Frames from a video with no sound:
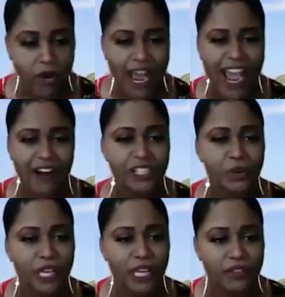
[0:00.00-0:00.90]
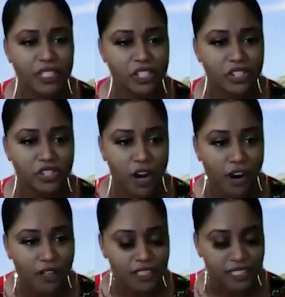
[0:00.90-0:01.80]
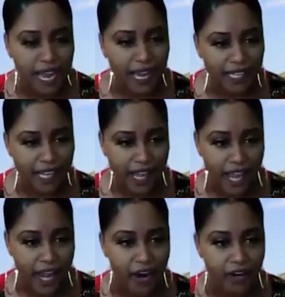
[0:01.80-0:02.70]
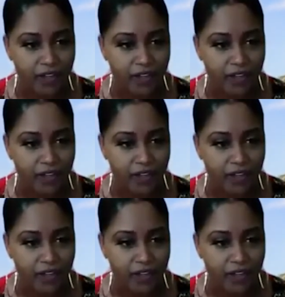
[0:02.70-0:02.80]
how did you even start styling hair?